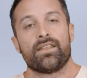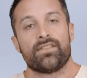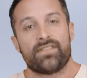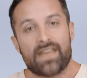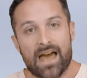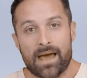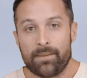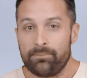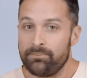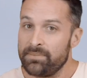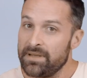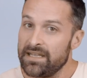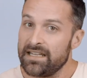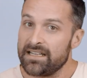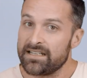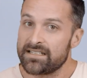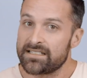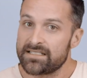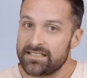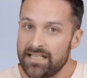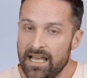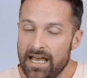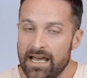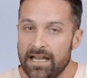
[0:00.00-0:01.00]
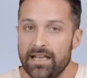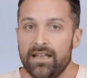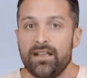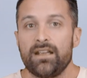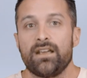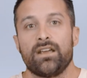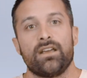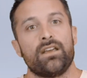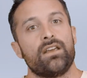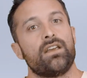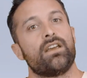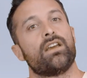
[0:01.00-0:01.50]
That being said,
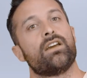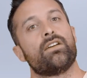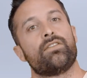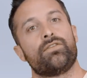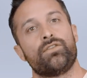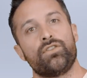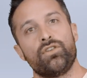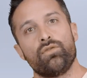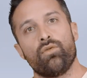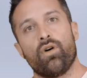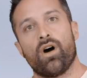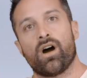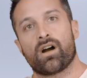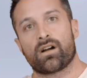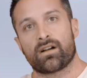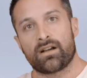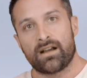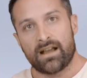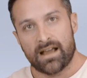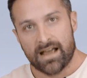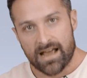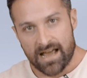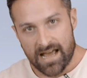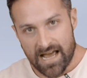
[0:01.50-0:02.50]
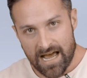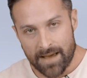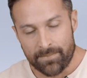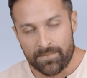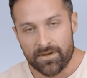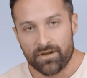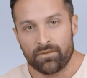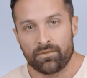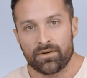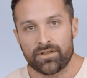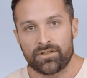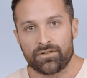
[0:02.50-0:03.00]
if you are
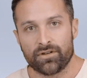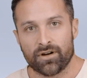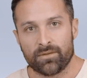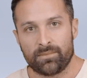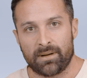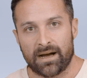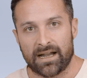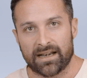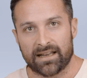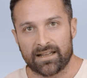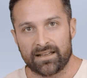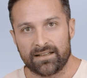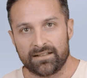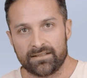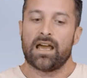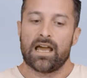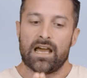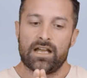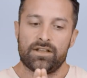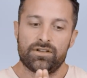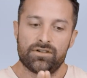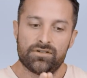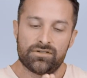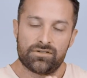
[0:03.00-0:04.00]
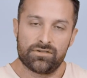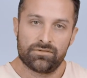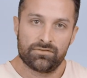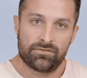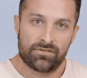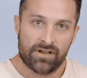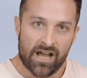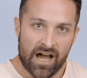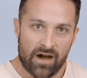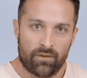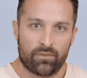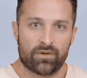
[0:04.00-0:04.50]
happy with your body and you do
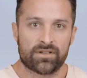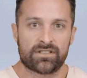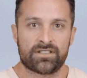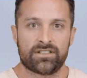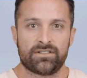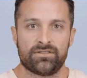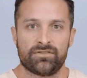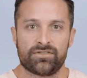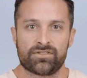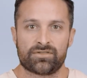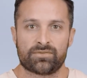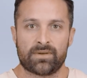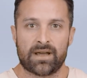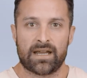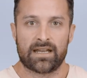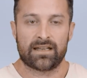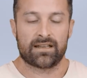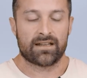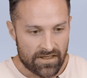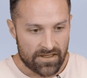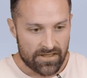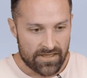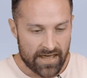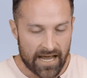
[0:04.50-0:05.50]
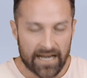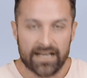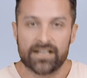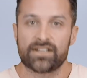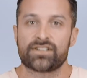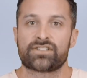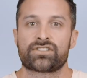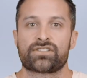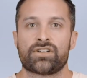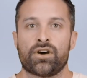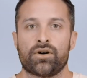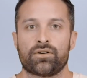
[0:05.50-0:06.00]
not want to lose weight, that
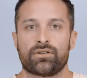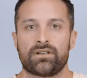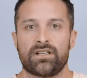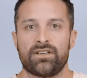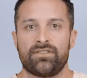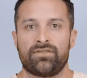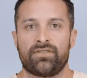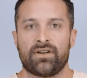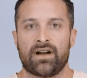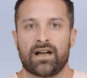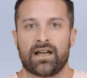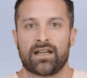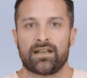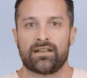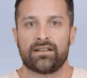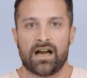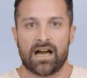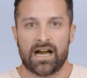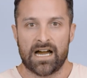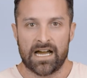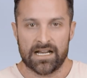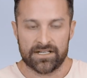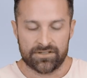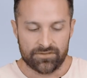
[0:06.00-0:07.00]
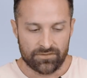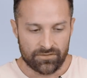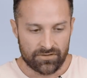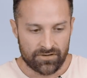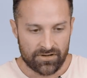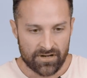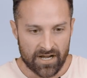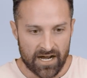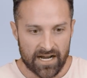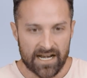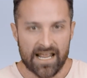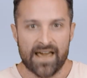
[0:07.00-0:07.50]
is totally fine. I do
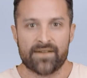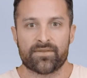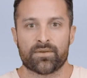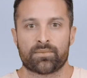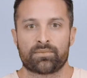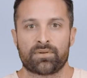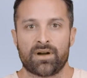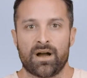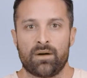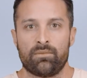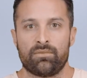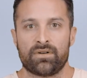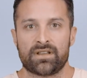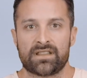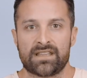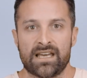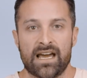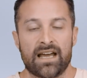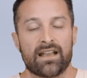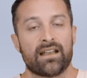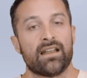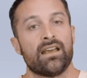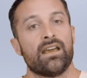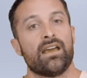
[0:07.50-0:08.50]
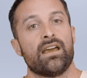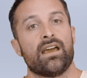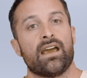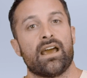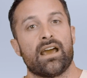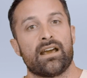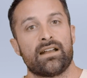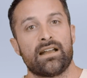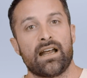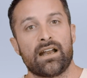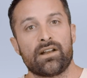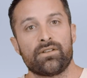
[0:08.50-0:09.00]
not have a problem with that
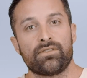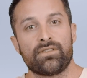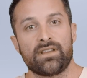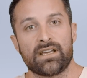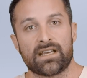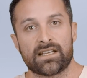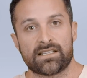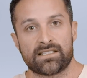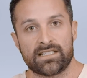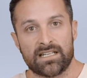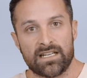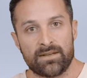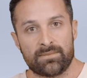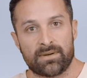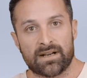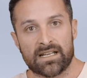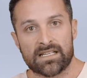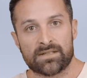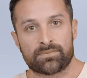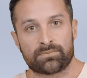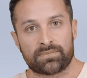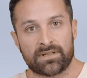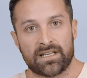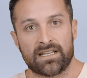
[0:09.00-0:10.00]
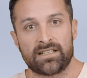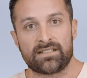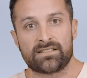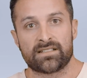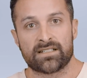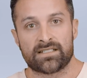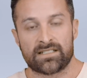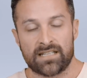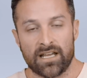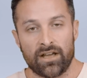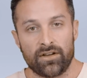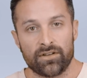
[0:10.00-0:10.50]
and I don't think it's anybody's place to
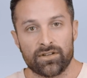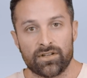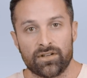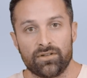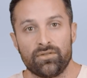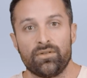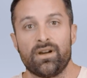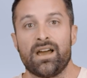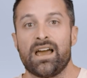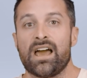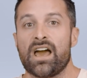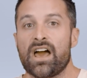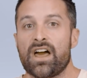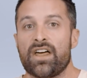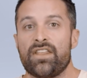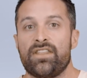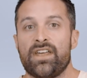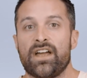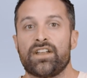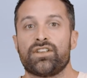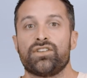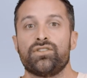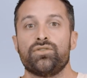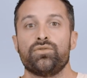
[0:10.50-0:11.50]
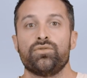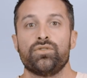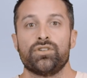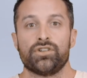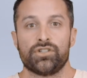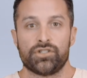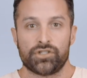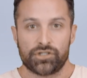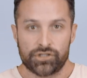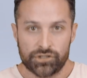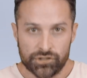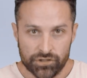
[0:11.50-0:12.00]
tell you that you
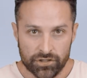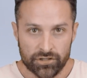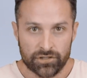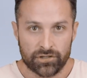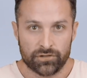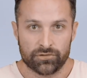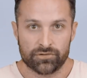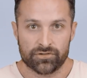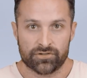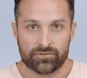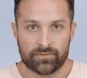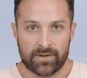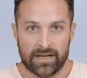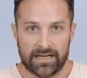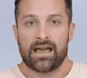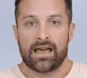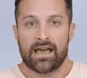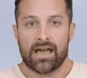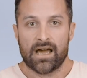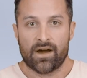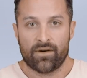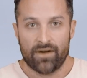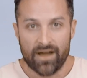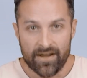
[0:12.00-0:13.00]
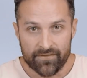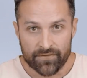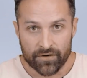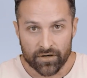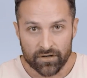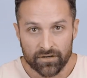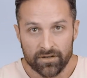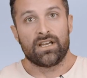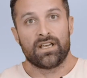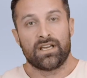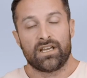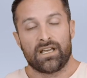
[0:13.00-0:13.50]
should lose weight.
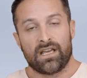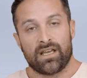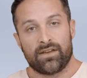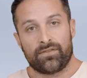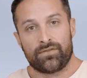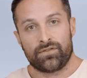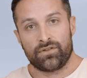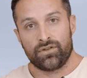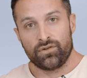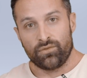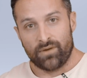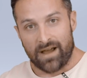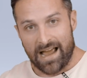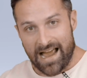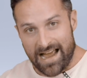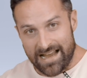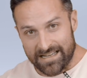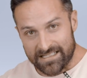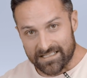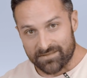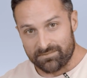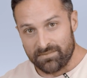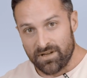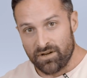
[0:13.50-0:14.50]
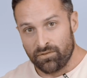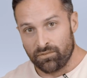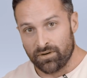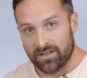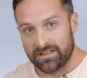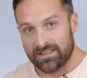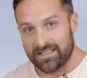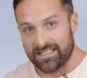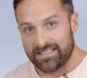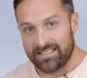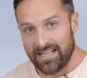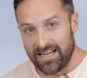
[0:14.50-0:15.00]
However, if you ask me
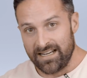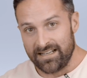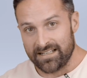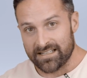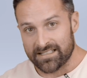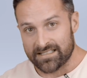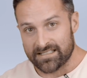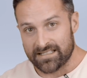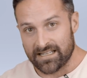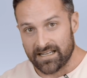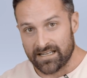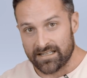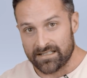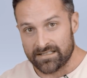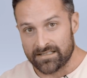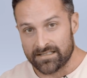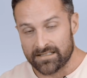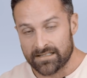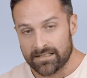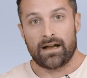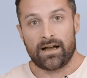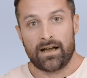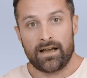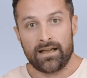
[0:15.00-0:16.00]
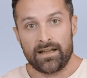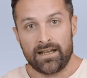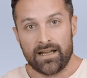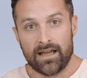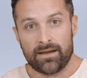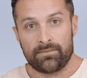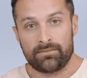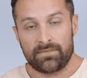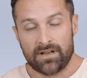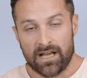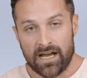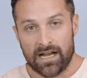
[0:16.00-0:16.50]
what the data says, I
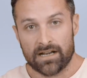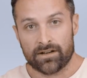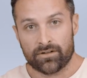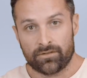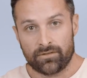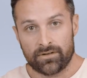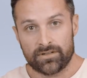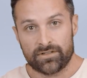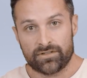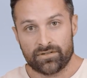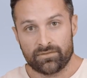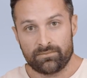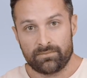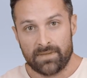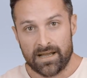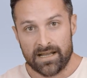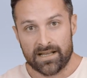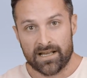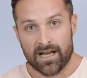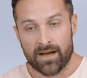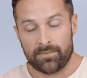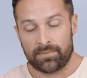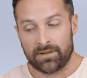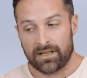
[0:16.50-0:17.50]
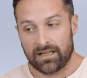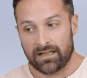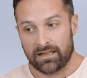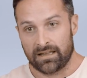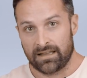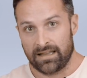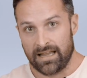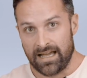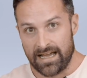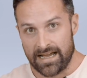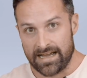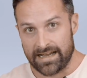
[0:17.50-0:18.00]
am not going to make up
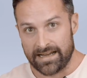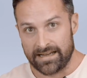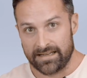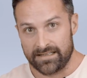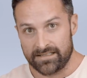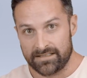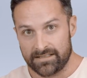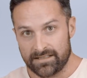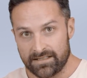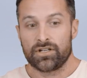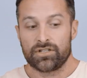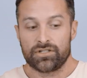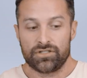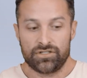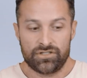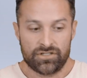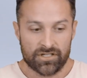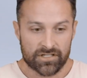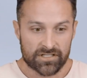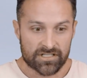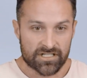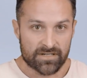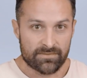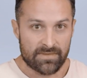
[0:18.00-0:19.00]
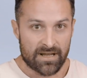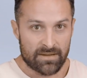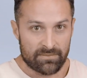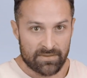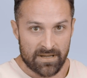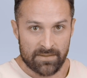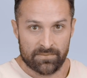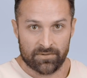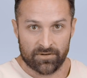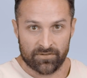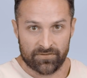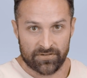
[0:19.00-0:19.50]
lies just to make
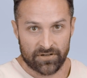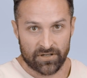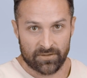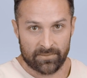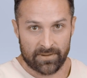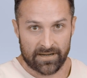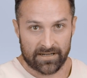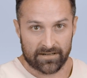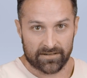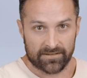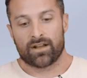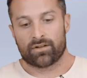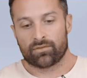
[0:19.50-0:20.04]
people feel better.